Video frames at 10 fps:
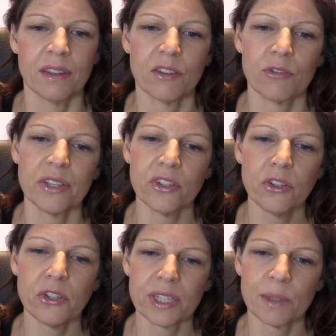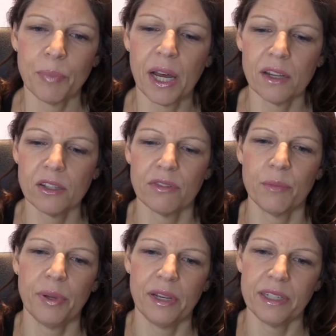The research is part of
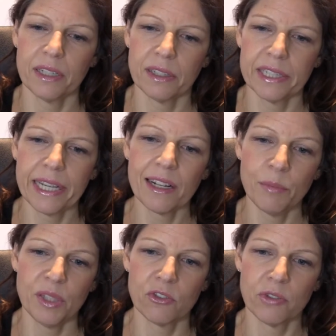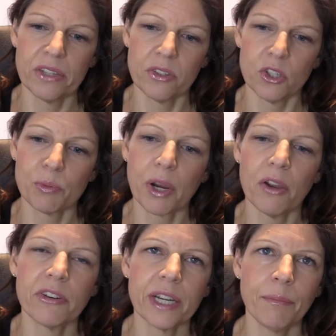the Political Settlements Research
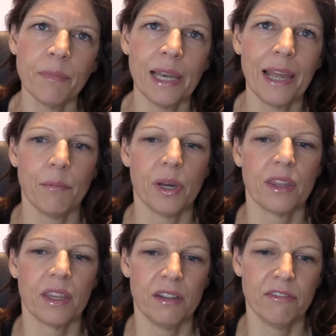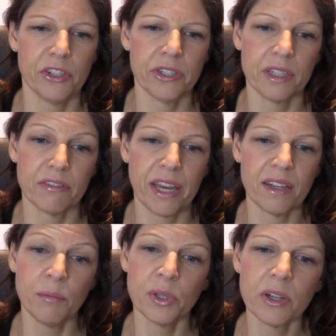Program led by the University of
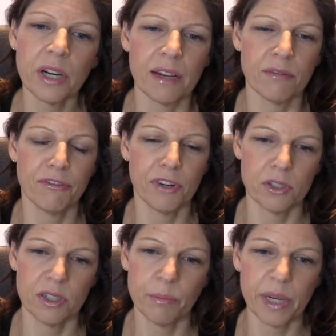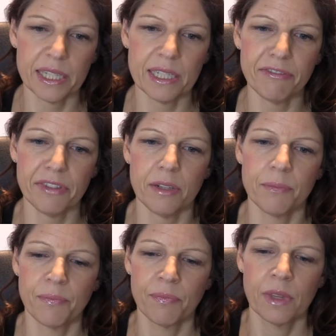Edinburgh and funded by DFID.
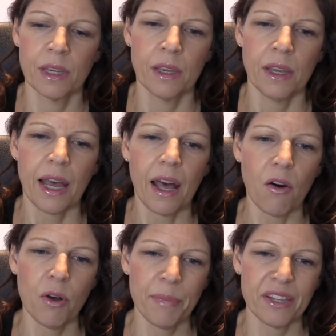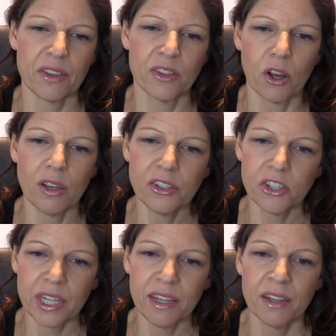Our
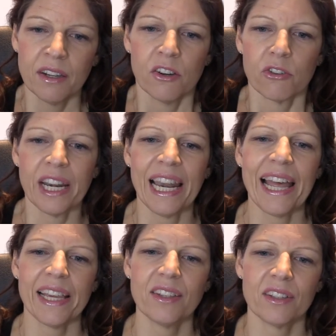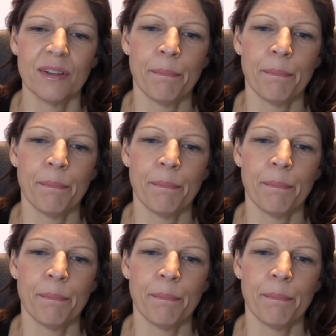methodology relies on a